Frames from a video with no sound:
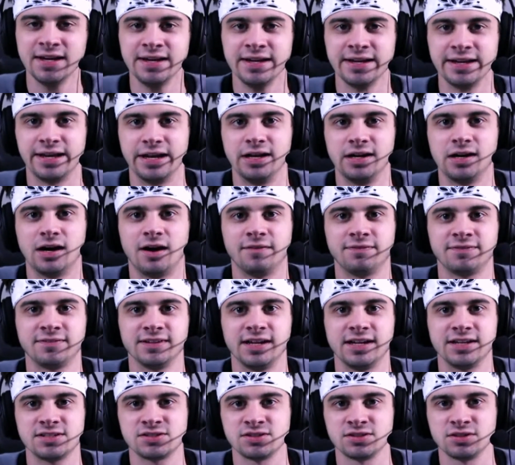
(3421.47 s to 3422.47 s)
Getting off to
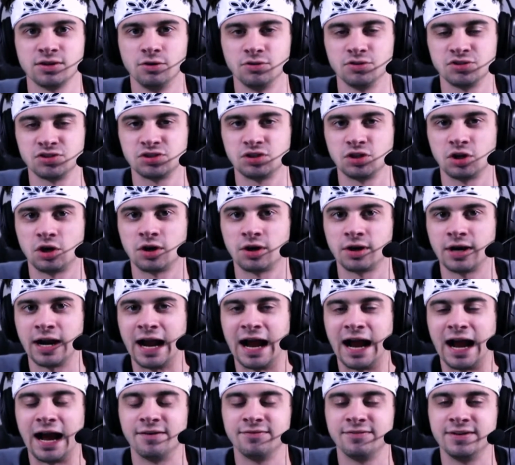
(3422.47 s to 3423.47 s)
that slow start,
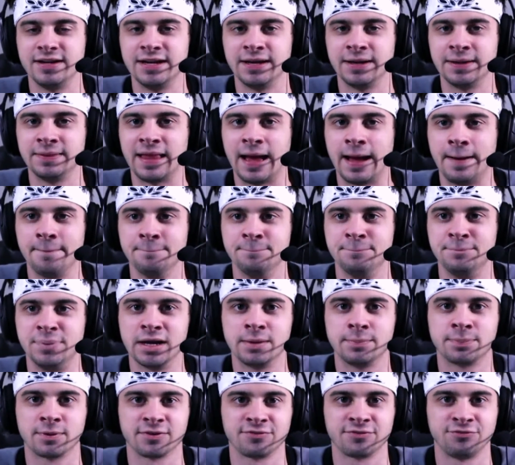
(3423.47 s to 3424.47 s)
having that
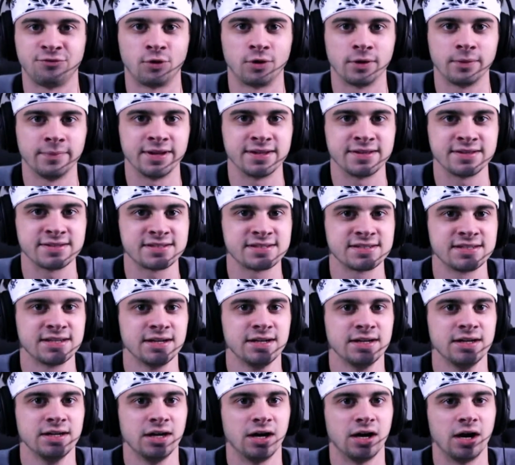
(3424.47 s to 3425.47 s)
big performance
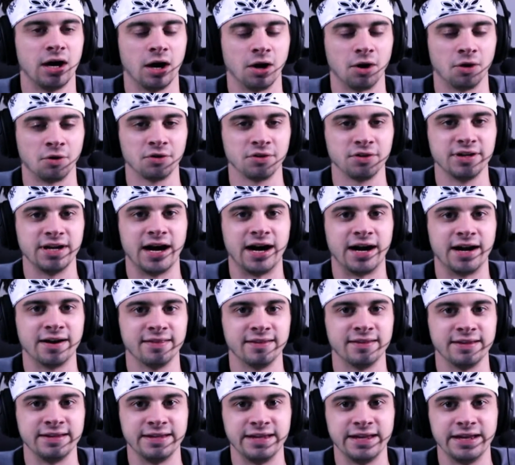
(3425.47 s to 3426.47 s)
early on in
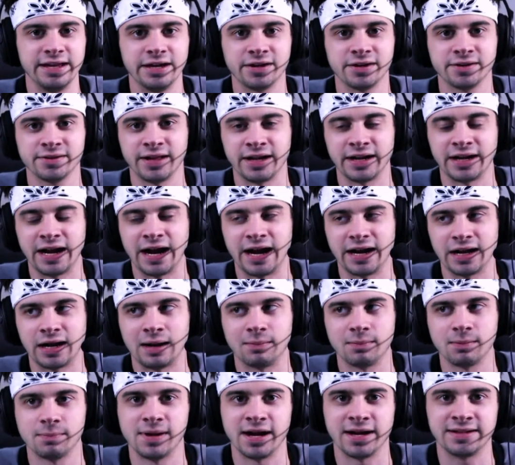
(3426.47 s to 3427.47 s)
the year, then kind of
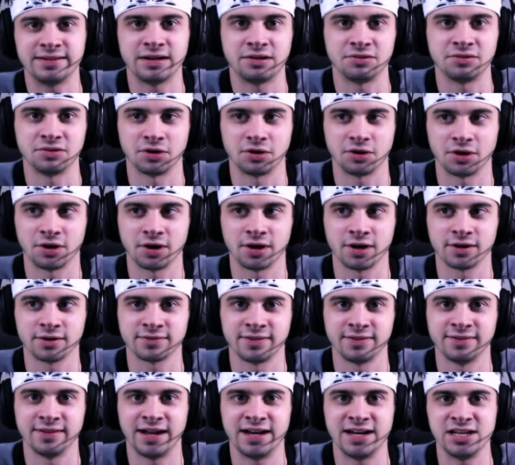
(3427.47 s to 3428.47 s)
coming back down to earth,
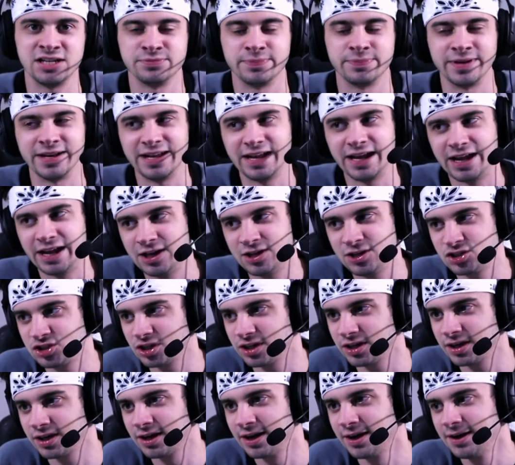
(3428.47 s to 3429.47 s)
and then he's been
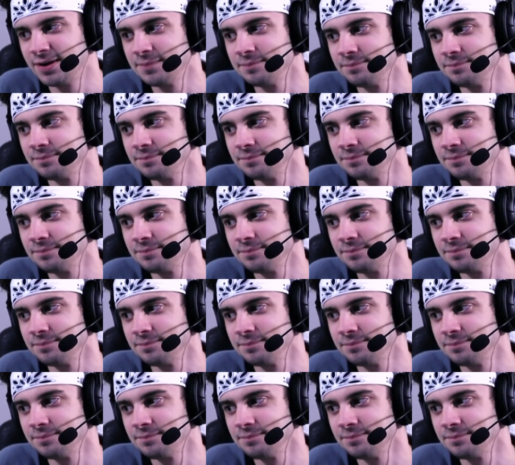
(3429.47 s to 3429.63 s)
injured.